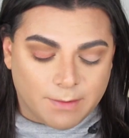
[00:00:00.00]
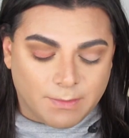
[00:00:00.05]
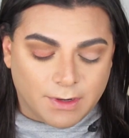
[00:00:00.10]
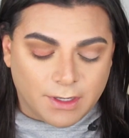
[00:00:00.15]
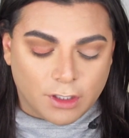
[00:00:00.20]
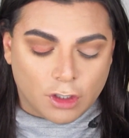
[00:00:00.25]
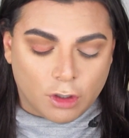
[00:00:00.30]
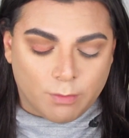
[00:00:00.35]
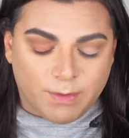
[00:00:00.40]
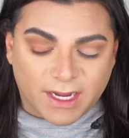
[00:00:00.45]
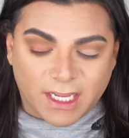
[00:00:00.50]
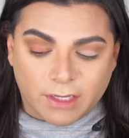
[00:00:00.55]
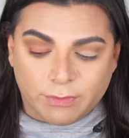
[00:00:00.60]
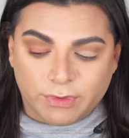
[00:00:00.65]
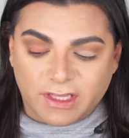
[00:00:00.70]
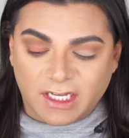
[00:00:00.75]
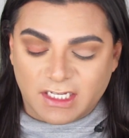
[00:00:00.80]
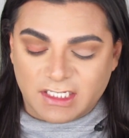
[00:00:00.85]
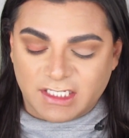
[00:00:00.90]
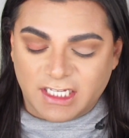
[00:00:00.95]
I'm gonna go back in
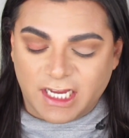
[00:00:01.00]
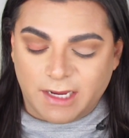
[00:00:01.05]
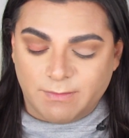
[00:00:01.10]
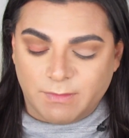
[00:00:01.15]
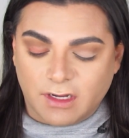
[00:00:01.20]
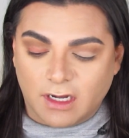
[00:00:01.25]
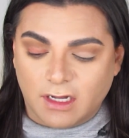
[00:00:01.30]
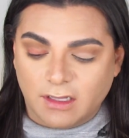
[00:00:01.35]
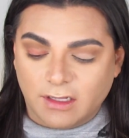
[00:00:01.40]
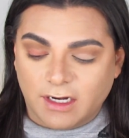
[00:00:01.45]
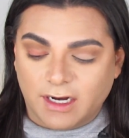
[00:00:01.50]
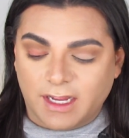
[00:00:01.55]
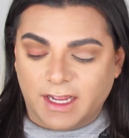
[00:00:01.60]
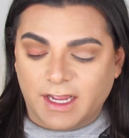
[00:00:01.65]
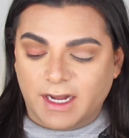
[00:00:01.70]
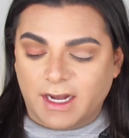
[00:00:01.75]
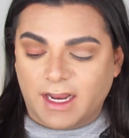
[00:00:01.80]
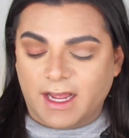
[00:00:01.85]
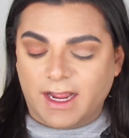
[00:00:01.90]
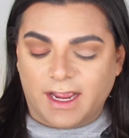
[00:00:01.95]
with that same color,
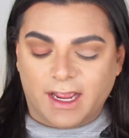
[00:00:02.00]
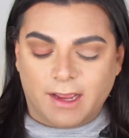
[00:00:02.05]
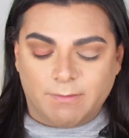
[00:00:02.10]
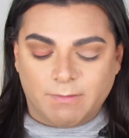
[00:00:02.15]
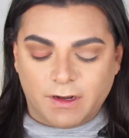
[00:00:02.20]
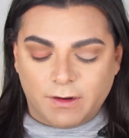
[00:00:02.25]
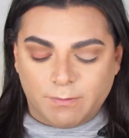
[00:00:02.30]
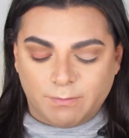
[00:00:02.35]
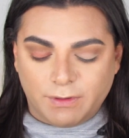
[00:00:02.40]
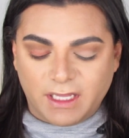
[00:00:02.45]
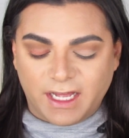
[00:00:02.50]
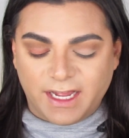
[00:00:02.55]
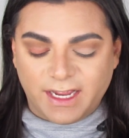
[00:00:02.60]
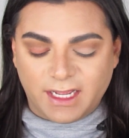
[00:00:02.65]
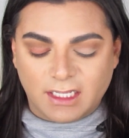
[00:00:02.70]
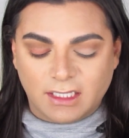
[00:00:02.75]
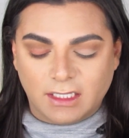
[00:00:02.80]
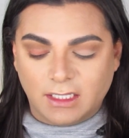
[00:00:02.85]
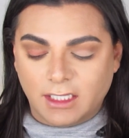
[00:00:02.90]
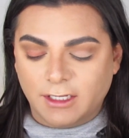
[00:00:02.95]
and I am gonna apply
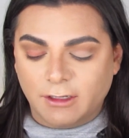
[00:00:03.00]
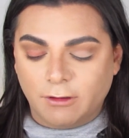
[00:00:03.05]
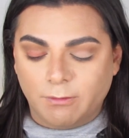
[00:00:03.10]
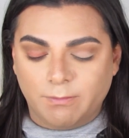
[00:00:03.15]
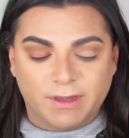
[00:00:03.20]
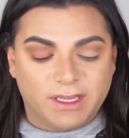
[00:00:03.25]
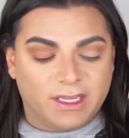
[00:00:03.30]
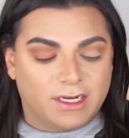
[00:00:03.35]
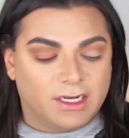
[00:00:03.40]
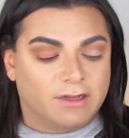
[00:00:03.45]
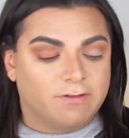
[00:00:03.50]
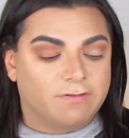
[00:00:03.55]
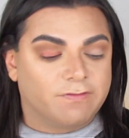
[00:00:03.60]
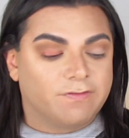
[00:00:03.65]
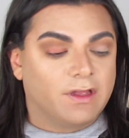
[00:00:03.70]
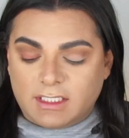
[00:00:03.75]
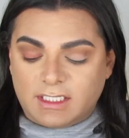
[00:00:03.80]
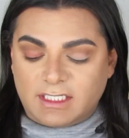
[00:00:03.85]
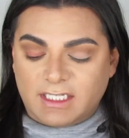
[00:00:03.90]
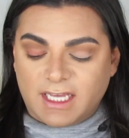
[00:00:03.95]
a little bit
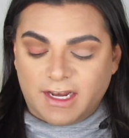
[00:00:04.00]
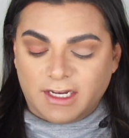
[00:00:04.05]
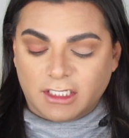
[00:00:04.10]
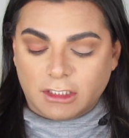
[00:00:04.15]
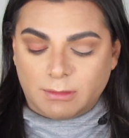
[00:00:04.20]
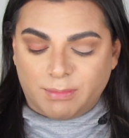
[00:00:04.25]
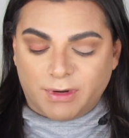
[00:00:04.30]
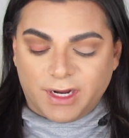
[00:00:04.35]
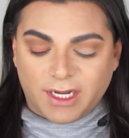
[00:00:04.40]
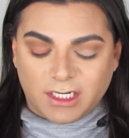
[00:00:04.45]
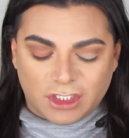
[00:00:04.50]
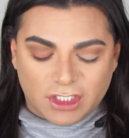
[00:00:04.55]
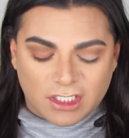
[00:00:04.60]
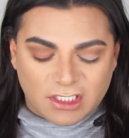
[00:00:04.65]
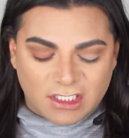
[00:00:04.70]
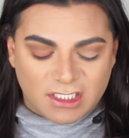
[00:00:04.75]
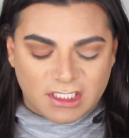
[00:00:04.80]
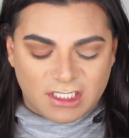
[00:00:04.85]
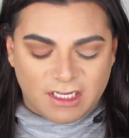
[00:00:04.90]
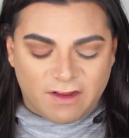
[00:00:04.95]
of setting spray
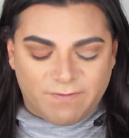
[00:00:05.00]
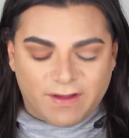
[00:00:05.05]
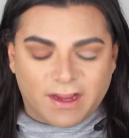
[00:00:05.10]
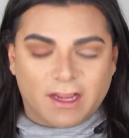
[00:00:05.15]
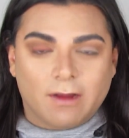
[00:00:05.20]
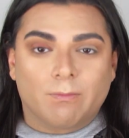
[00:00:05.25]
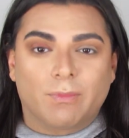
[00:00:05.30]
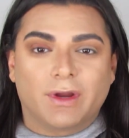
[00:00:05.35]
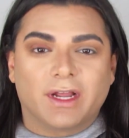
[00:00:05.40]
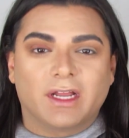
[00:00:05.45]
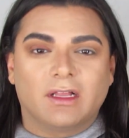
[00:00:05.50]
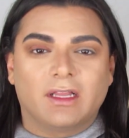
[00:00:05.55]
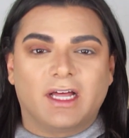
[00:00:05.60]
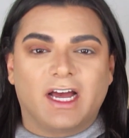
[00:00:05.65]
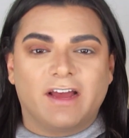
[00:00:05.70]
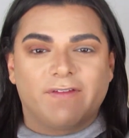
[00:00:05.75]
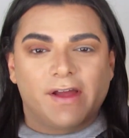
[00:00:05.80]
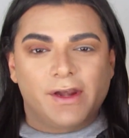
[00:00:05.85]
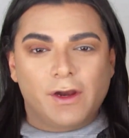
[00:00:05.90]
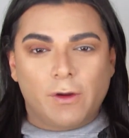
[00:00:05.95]
just to see if I can bring it
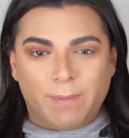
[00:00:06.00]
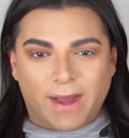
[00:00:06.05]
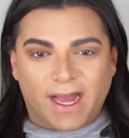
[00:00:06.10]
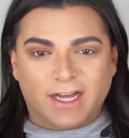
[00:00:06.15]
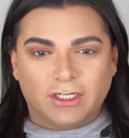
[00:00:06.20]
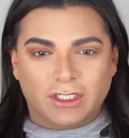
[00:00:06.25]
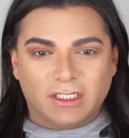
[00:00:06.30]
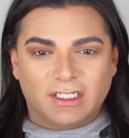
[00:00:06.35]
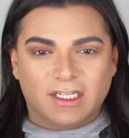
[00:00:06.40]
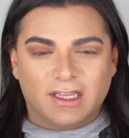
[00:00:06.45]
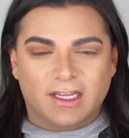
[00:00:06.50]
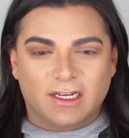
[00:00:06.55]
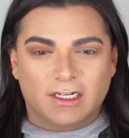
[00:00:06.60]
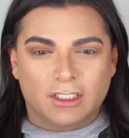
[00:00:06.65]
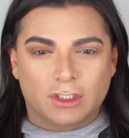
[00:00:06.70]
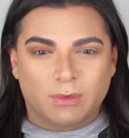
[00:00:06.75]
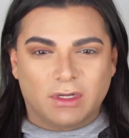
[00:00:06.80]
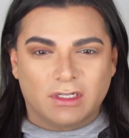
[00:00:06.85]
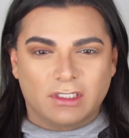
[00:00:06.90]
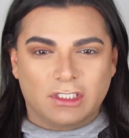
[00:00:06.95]
alive. I know Patrick did that
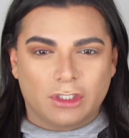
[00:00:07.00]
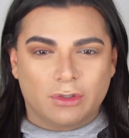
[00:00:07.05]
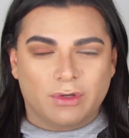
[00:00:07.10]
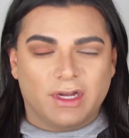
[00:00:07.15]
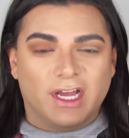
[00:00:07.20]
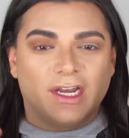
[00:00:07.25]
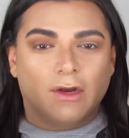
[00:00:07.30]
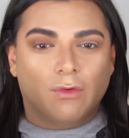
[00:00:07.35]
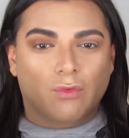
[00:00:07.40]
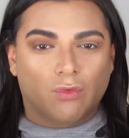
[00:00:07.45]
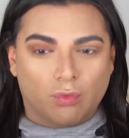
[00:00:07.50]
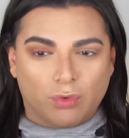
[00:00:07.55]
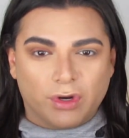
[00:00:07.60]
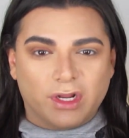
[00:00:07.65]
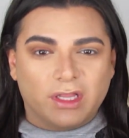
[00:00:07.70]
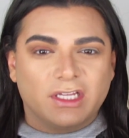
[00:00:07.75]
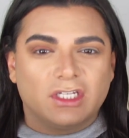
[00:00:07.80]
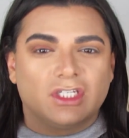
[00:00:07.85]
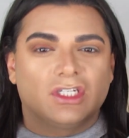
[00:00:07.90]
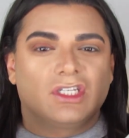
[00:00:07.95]
as well too, and it
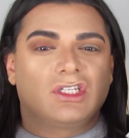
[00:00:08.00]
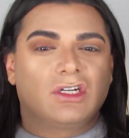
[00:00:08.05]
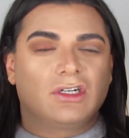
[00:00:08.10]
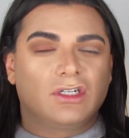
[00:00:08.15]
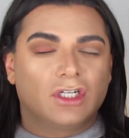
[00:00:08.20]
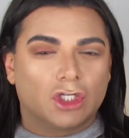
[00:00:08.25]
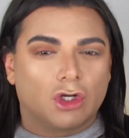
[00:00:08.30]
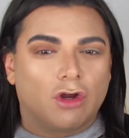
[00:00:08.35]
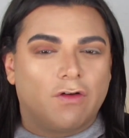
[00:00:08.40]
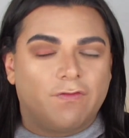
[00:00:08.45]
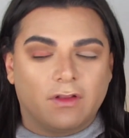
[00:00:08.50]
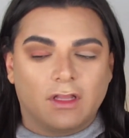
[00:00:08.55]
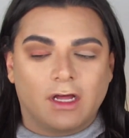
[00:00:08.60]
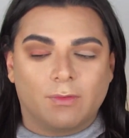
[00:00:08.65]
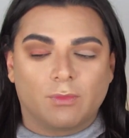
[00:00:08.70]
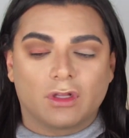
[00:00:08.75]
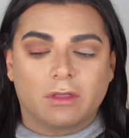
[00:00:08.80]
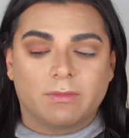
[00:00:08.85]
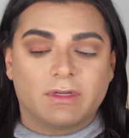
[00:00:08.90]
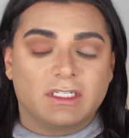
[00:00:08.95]
really just started to show off a lot
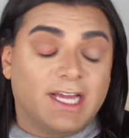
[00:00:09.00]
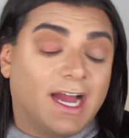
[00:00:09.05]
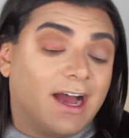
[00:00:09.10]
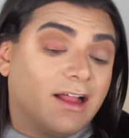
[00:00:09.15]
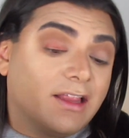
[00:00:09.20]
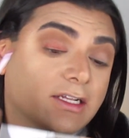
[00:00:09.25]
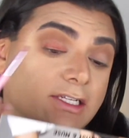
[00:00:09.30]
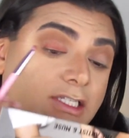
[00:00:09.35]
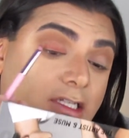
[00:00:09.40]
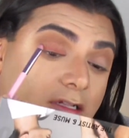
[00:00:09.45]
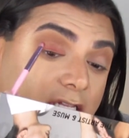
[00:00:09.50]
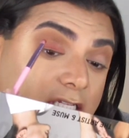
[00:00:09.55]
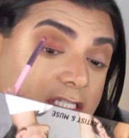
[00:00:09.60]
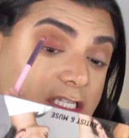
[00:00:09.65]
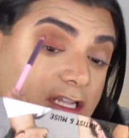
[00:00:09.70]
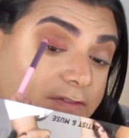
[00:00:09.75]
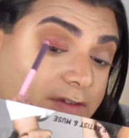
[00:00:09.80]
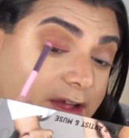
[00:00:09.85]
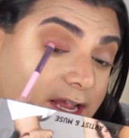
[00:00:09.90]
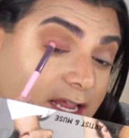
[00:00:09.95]
more of the metallic, so let's
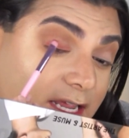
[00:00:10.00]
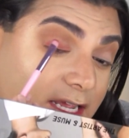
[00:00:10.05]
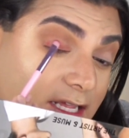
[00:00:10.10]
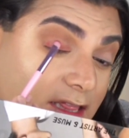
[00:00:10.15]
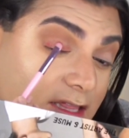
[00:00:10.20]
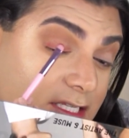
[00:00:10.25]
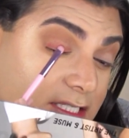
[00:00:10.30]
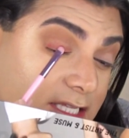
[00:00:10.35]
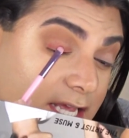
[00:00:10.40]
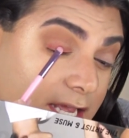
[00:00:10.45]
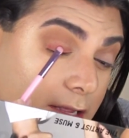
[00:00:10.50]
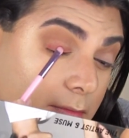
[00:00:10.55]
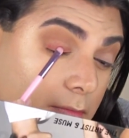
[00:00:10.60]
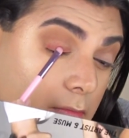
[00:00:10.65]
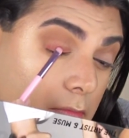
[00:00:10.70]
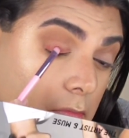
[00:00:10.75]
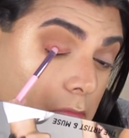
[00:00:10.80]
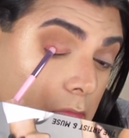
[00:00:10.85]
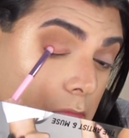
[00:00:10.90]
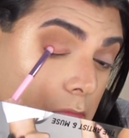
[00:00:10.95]
see if I can get the same.